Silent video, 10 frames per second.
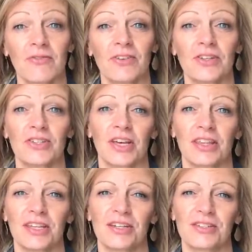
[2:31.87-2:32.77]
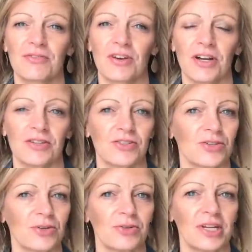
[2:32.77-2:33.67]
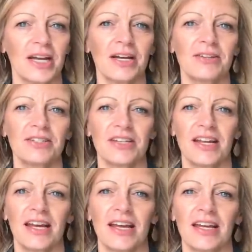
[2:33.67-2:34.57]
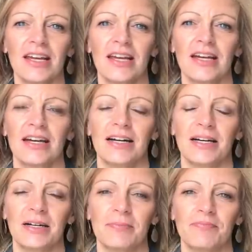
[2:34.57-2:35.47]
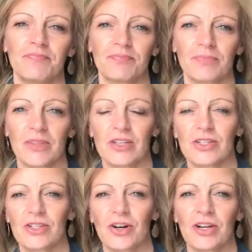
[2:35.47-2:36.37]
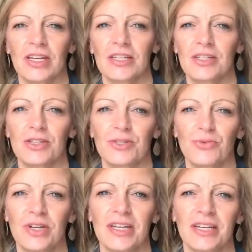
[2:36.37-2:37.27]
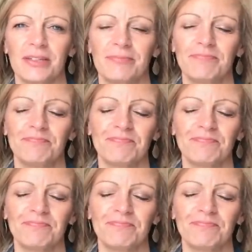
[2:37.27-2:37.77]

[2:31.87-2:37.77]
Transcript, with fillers: It feels like things have kind of slowed down today, um, starting into this week and